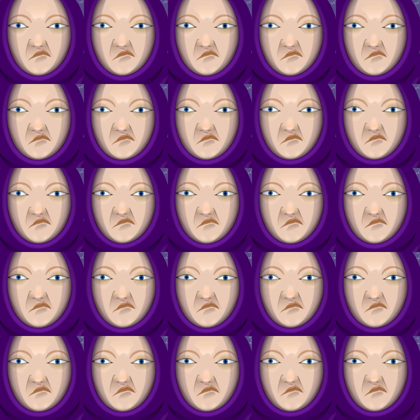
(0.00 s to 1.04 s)

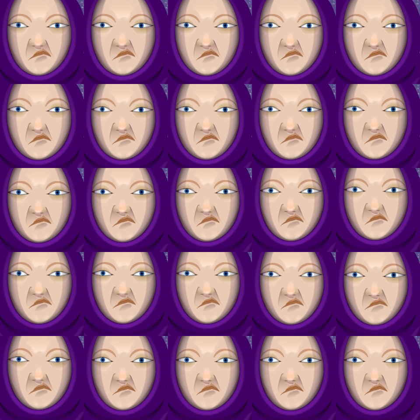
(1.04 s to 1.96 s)
(silence)